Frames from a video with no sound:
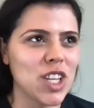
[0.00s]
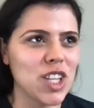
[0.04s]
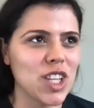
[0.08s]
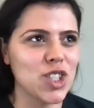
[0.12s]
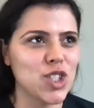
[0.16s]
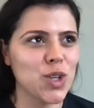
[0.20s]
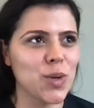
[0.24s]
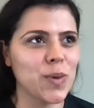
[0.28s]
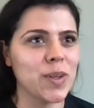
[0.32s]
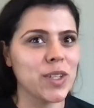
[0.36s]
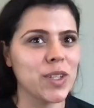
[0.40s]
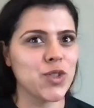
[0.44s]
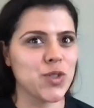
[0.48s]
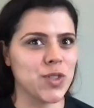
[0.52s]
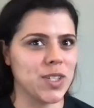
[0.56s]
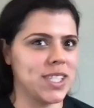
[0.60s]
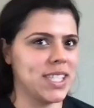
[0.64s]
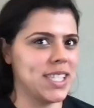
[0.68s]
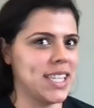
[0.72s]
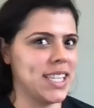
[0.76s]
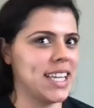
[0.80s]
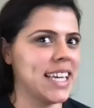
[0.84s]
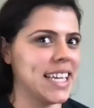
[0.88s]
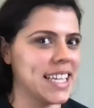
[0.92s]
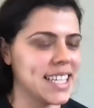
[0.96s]
too
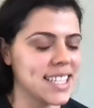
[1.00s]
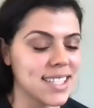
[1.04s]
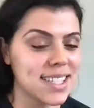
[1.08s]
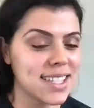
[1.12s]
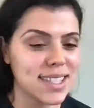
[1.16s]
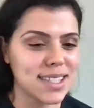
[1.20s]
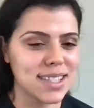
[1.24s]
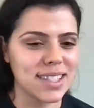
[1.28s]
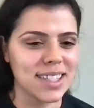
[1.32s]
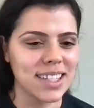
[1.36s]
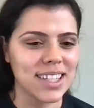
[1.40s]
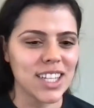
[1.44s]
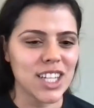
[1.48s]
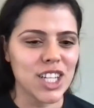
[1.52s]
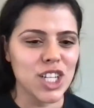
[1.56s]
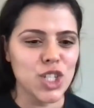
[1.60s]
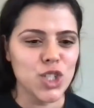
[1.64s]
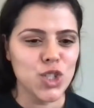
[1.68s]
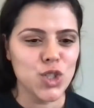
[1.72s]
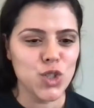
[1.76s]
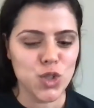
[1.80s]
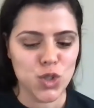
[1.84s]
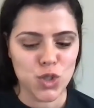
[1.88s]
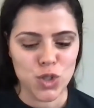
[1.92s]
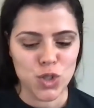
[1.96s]
interesting, is
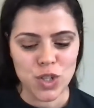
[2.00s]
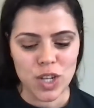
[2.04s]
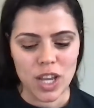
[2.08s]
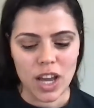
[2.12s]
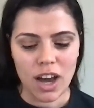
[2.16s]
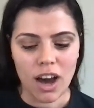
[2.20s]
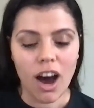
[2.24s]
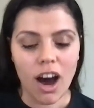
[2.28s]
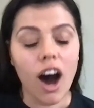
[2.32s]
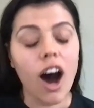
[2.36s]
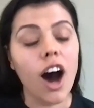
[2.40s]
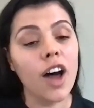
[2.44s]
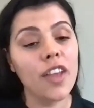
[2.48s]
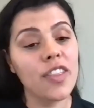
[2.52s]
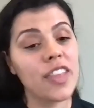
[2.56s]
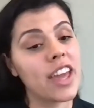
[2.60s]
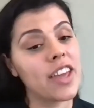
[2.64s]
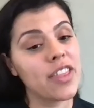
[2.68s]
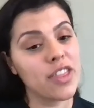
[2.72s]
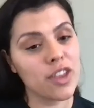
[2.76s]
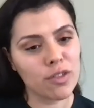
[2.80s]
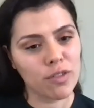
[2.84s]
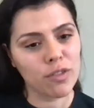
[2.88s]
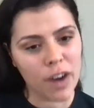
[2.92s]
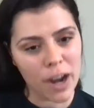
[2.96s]
are they
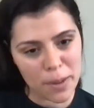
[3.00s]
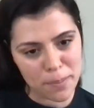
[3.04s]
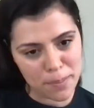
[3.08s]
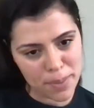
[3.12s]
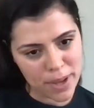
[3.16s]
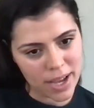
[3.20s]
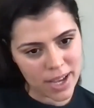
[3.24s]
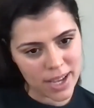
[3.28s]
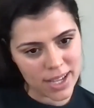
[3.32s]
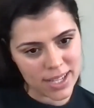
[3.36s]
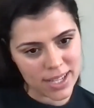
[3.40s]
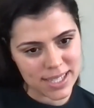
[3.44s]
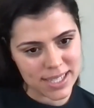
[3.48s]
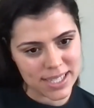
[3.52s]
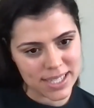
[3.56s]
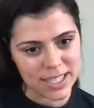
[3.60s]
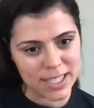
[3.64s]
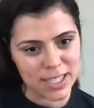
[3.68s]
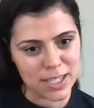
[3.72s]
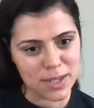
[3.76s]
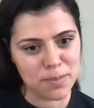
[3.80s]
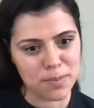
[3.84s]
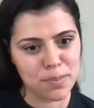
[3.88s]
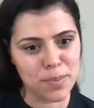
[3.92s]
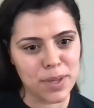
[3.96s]
the right
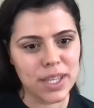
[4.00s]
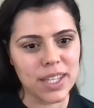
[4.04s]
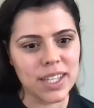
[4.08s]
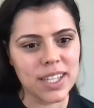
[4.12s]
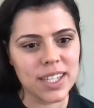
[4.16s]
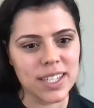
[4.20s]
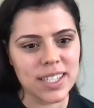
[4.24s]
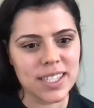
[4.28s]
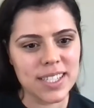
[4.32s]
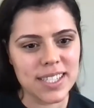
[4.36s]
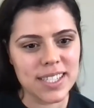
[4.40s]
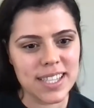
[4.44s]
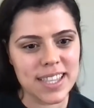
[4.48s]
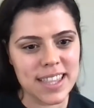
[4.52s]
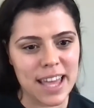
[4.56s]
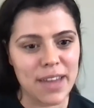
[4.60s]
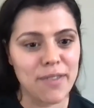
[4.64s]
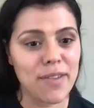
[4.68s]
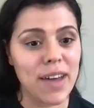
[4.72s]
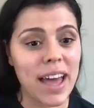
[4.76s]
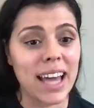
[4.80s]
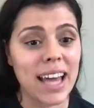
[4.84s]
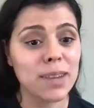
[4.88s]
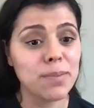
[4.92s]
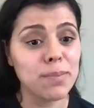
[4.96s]
person because they've
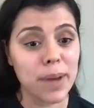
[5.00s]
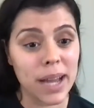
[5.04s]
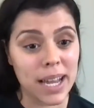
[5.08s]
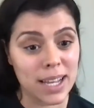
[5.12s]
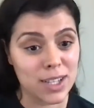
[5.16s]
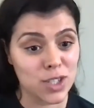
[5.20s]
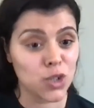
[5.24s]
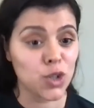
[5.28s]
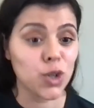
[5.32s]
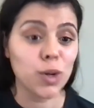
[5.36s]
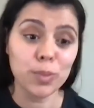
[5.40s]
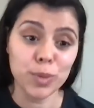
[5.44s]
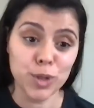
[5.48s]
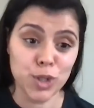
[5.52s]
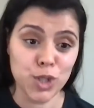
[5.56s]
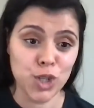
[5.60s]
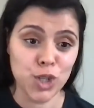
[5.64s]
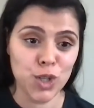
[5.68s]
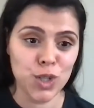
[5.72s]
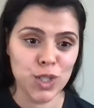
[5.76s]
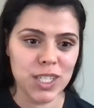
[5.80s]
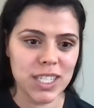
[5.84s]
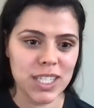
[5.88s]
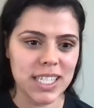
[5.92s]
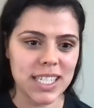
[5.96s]
had better
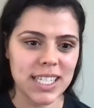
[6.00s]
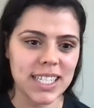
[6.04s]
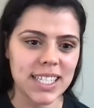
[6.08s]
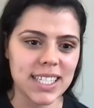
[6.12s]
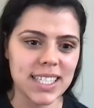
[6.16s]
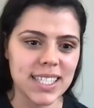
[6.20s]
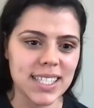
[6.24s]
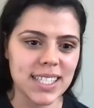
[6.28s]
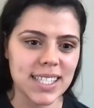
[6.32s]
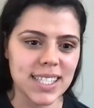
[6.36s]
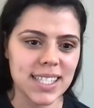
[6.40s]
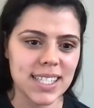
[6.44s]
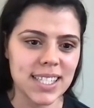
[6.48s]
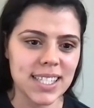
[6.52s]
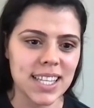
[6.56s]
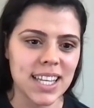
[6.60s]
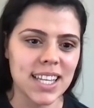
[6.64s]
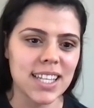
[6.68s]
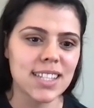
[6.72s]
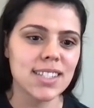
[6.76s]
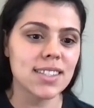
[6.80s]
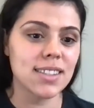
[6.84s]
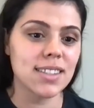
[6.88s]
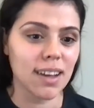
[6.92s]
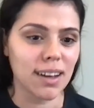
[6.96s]
opportunities
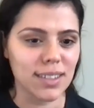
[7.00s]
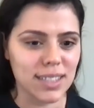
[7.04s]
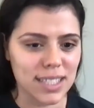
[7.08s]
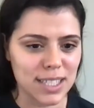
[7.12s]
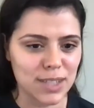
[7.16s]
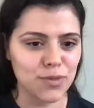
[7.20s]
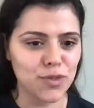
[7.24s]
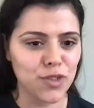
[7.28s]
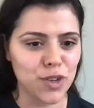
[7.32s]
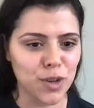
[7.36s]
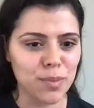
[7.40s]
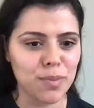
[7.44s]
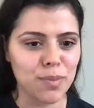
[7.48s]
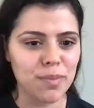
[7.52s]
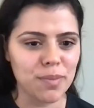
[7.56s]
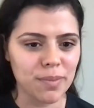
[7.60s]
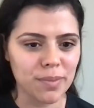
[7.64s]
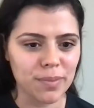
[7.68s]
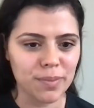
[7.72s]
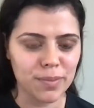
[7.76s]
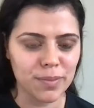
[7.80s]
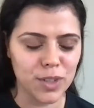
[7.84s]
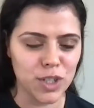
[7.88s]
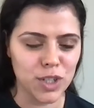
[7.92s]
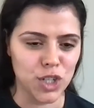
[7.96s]
starting
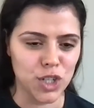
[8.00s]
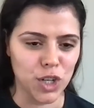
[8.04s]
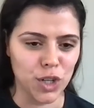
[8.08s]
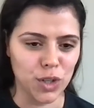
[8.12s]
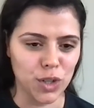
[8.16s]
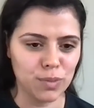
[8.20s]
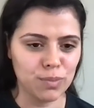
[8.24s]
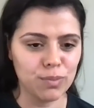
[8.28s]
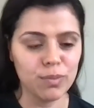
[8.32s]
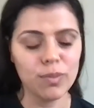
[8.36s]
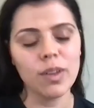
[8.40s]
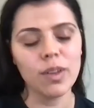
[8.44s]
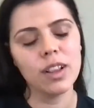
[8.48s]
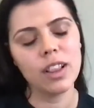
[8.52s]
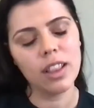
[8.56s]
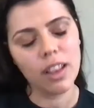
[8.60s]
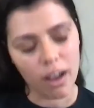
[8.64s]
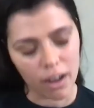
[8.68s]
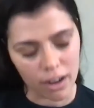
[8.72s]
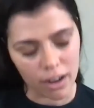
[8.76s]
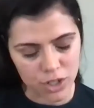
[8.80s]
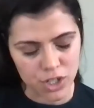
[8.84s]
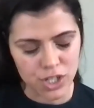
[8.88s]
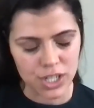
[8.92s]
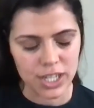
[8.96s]
from,
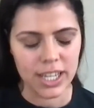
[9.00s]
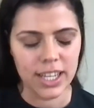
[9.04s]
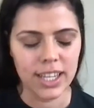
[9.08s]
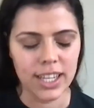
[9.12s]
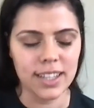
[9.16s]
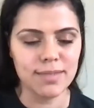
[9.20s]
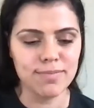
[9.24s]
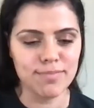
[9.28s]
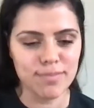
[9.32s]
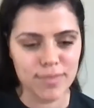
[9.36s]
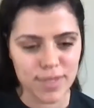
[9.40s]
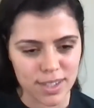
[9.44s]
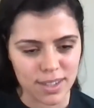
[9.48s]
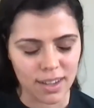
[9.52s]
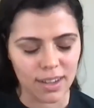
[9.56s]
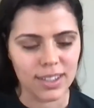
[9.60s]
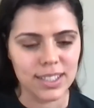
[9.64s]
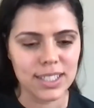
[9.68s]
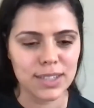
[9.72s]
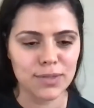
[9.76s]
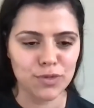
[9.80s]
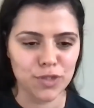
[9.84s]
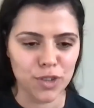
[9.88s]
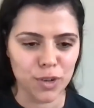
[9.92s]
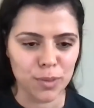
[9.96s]
largely
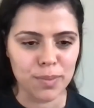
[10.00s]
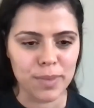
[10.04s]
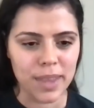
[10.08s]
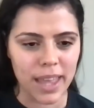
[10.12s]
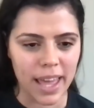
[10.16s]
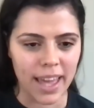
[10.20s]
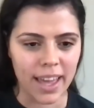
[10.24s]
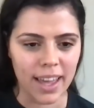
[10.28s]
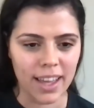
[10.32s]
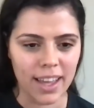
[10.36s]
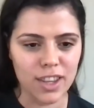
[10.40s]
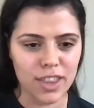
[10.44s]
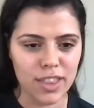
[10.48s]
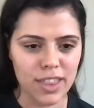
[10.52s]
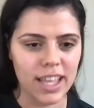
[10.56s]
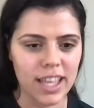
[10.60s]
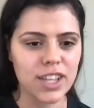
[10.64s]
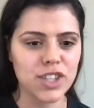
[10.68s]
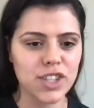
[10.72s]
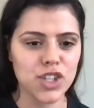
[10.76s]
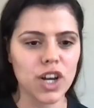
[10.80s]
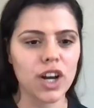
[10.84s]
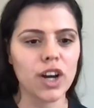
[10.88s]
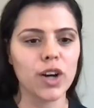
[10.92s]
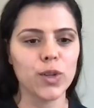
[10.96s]
starting from their
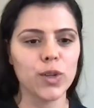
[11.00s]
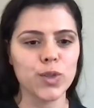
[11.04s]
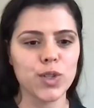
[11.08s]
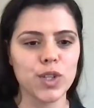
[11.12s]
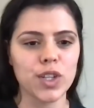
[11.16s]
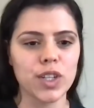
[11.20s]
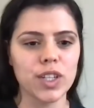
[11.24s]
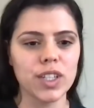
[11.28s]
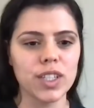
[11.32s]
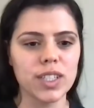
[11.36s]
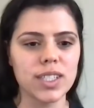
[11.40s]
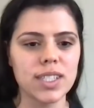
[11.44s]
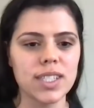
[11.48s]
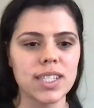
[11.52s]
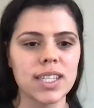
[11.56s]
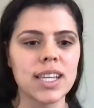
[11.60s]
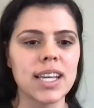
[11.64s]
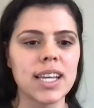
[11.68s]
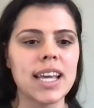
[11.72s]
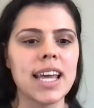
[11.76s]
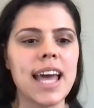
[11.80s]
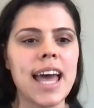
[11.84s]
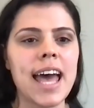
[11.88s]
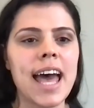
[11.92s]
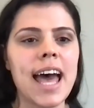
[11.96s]
childhood?
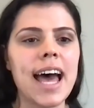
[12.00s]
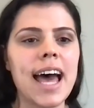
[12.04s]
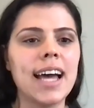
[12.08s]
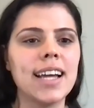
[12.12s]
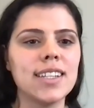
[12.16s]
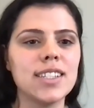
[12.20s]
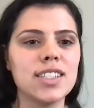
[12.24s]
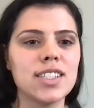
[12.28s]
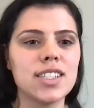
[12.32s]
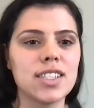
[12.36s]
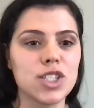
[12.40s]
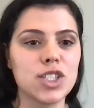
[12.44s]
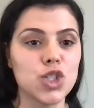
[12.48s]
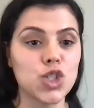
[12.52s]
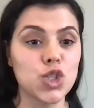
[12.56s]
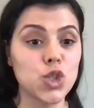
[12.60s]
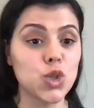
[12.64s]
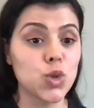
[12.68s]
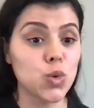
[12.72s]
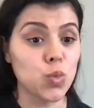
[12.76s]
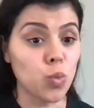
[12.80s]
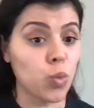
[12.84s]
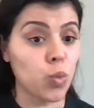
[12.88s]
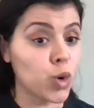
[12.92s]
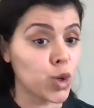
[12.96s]
And
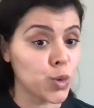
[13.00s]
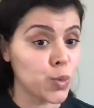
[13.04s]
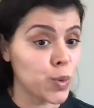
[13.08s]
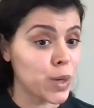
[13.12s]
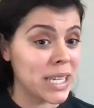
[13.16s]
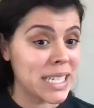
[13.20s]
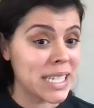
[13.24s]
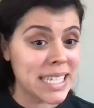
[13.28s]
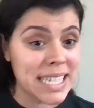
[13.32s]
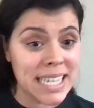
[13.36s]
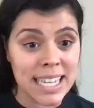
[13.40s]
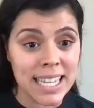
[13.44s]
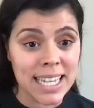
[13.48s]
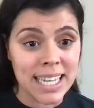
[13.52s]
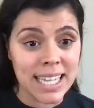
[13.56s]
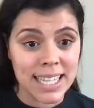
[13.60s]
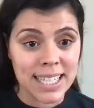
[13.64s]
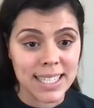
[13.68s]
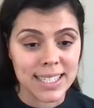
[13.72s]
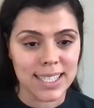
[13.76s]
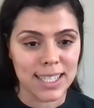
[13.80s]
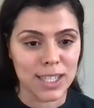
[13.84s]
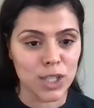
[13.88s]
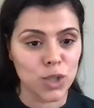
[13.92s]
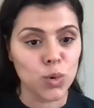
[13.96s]
would we
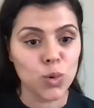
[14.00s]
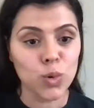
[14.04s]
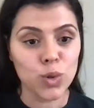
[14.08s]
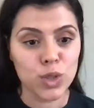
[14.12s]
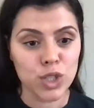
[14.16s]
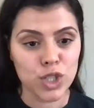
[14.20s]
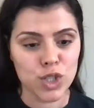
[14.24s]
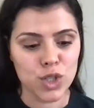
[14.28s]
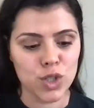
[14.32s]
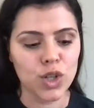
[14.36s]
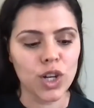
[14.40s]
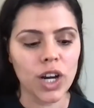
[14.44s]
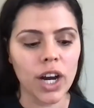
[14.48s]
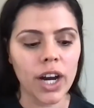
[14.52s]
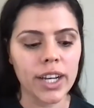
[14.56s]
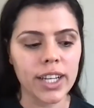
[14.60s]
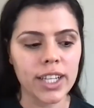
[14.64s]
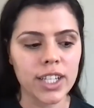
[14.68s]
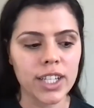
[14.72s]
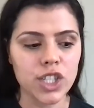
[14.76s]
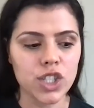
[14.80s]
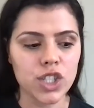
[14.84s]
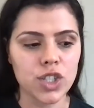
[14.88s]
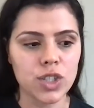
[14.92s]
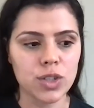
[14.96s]
need, in order to kind
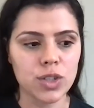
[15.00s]
of